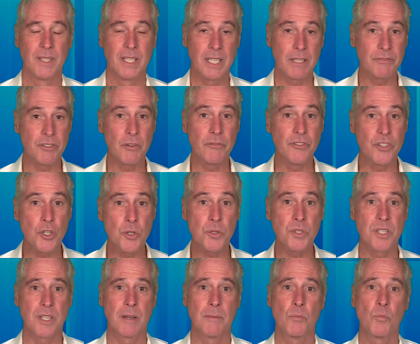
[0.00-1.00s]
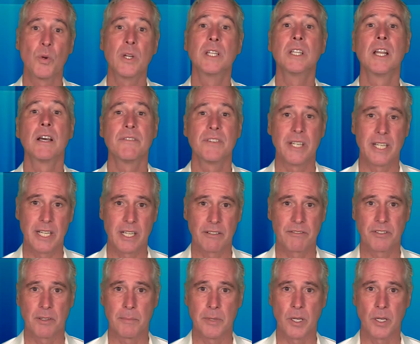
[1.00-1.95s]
If you've used them, we'd love to hear from